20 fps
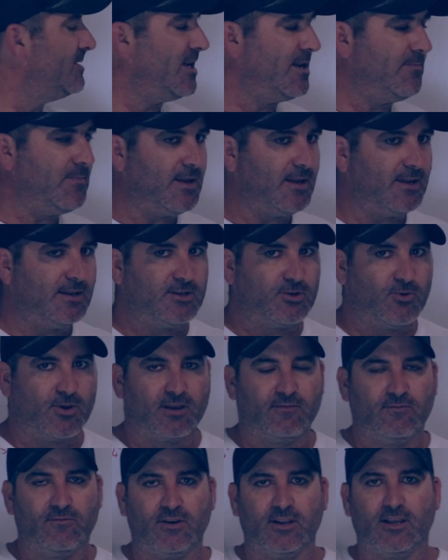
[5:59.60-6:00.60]
to see me
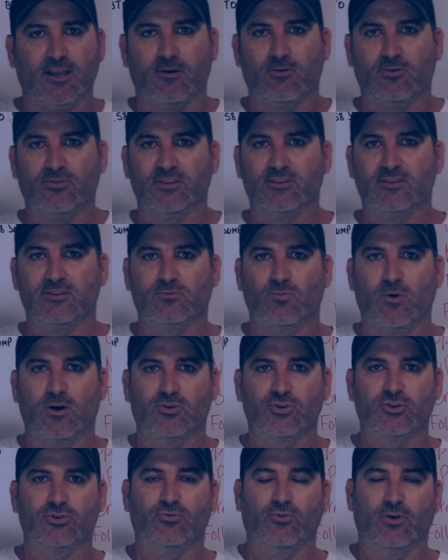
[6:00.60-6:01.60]
doing a video on this as
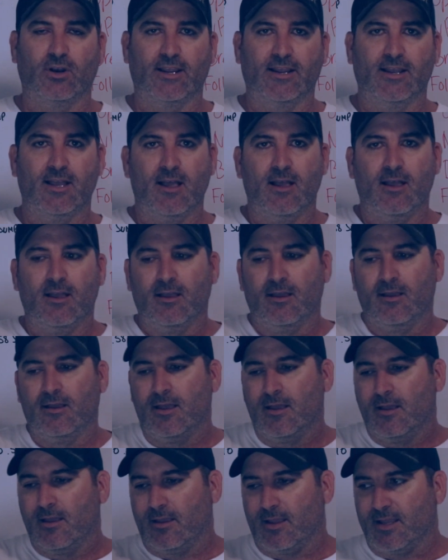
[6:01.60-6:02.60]
well shortly.
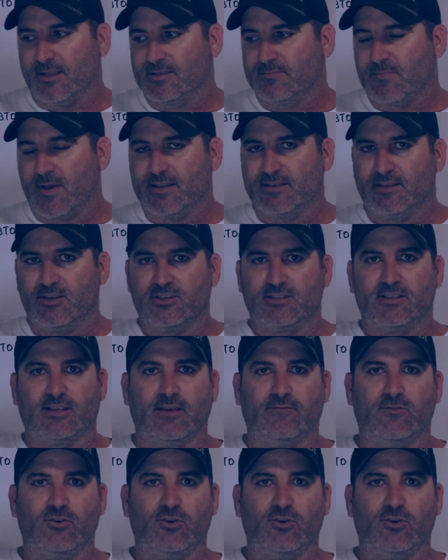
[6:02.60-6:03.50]
It's basically just to